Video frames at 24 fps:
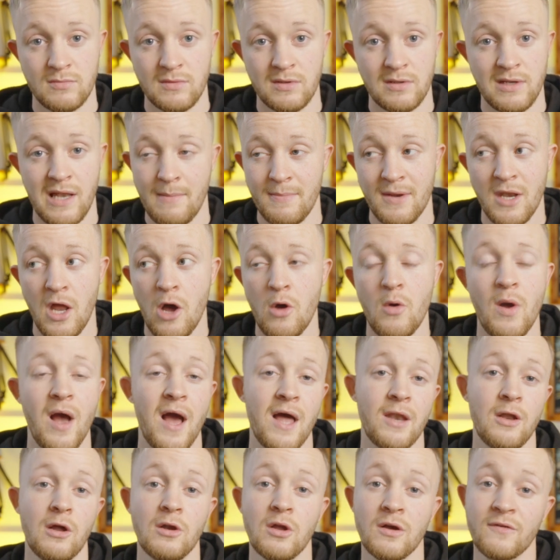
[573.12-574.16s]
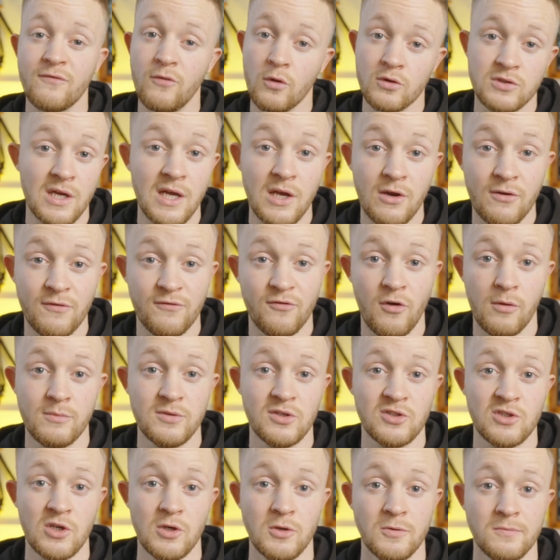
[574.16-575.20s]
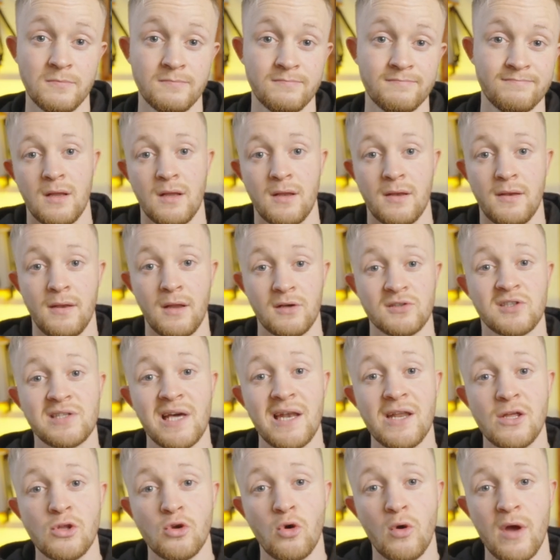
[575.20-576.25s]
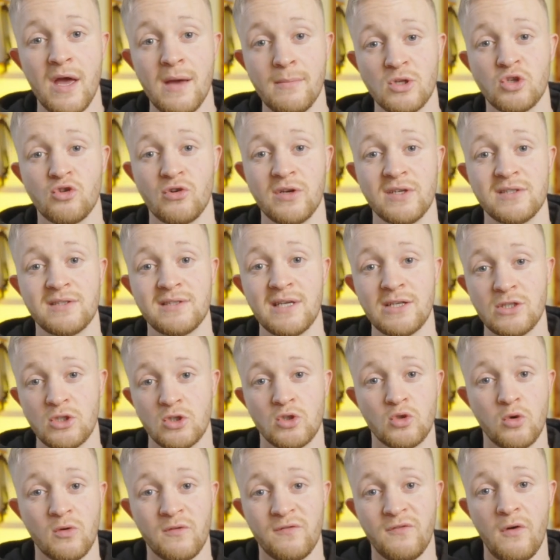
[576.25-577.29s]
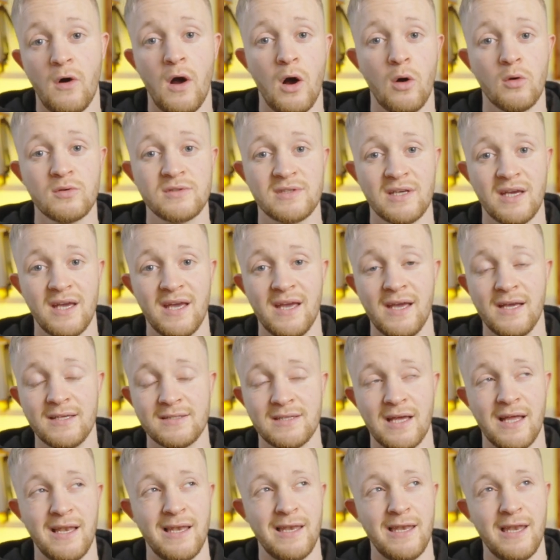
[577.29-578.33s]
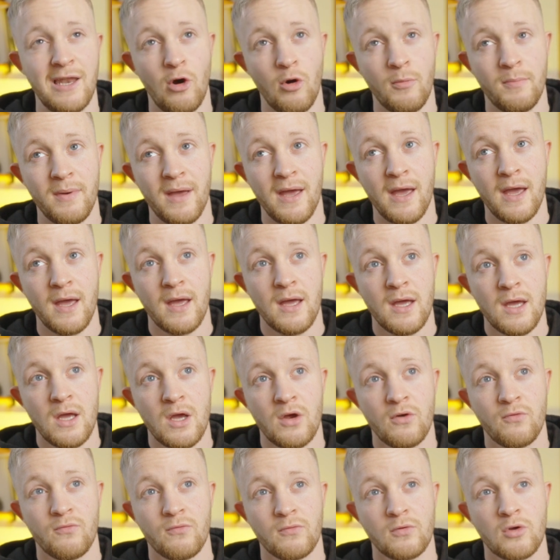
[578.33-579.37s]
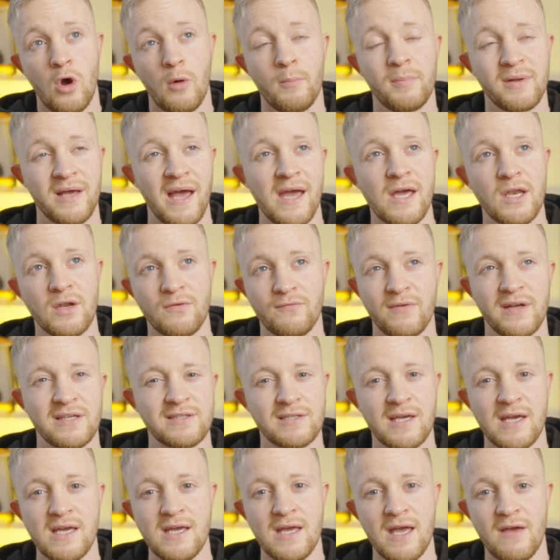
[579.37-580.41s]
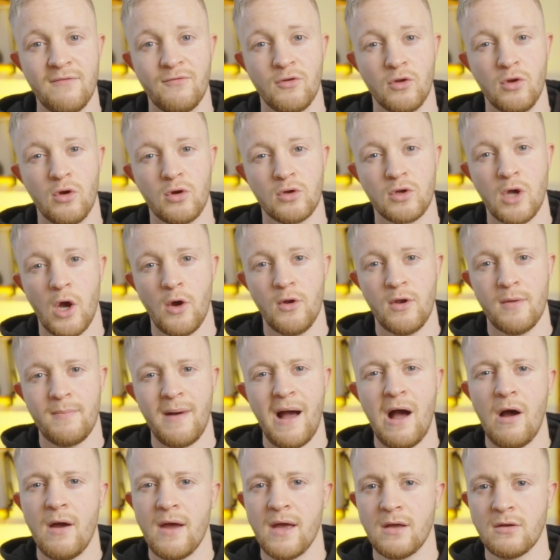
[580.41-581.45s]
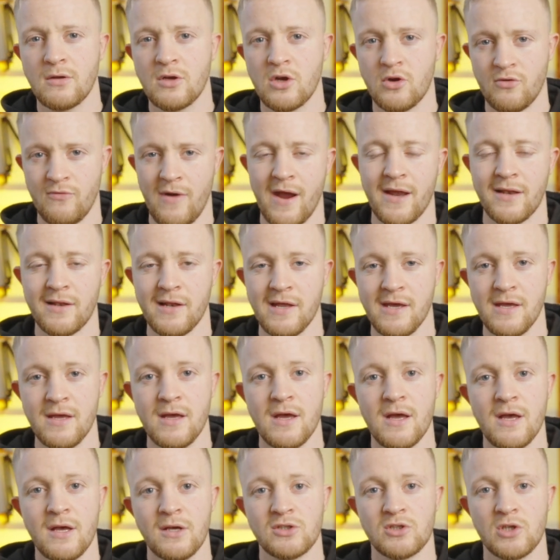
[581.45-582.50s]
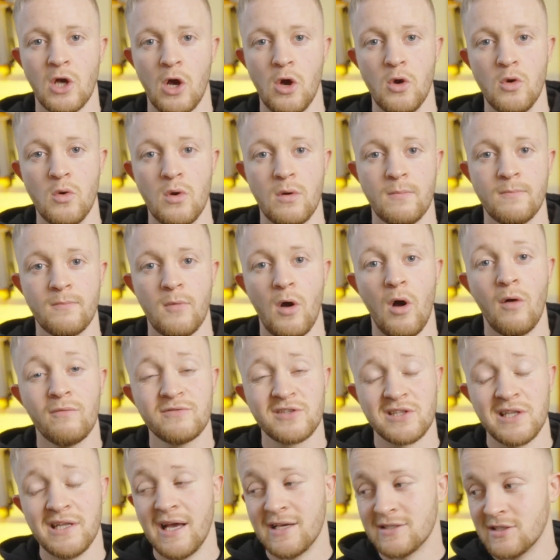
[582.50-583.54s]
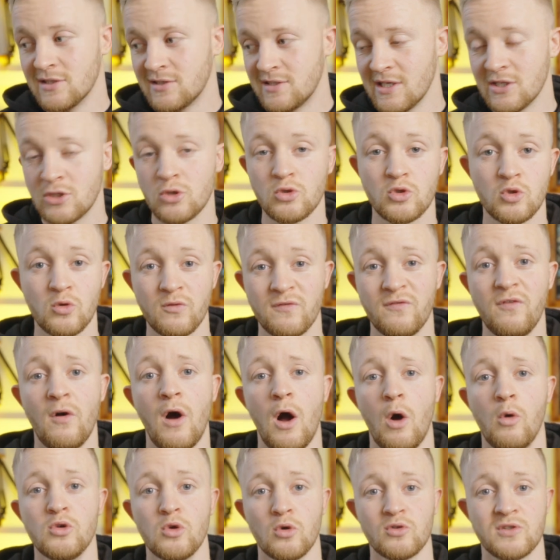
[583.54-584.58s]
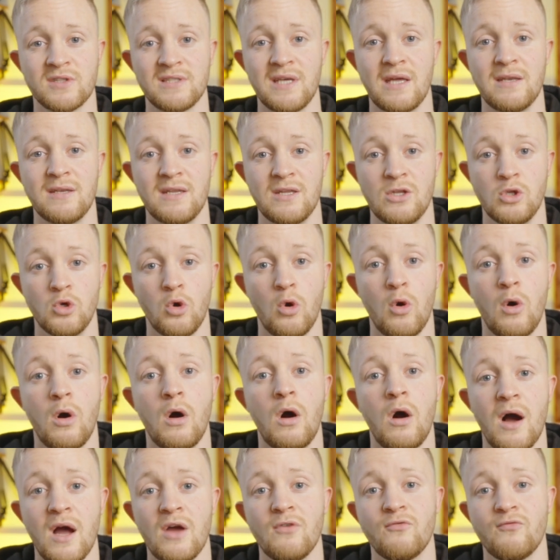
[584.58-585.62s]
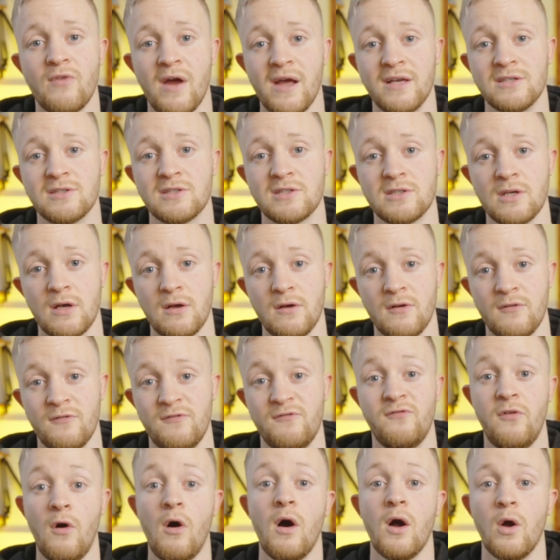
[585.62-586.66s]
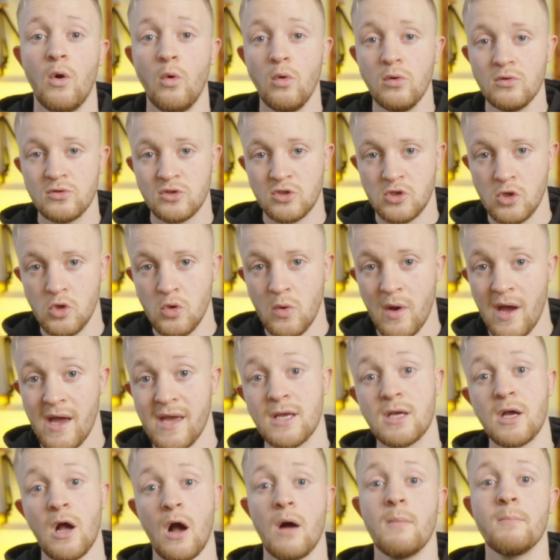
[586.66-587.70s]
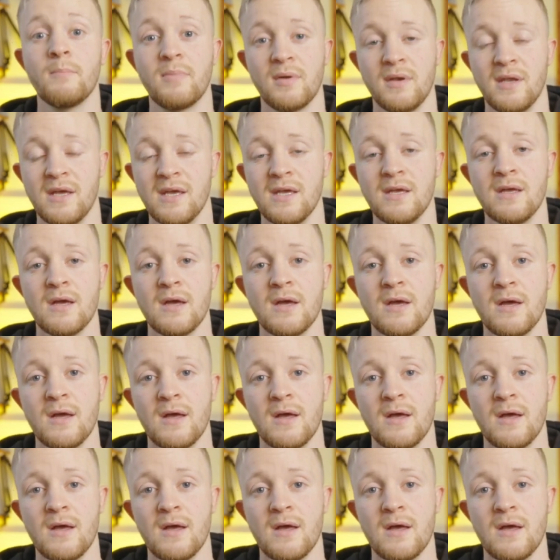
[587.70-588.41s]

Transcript: let me know and I look forward to hearing from you soon. Now, selling your imagery as digital files is a little bit complicated and risky if you're not going about it correctly. So obviously, as a digital file, you're sending your high-res file to a company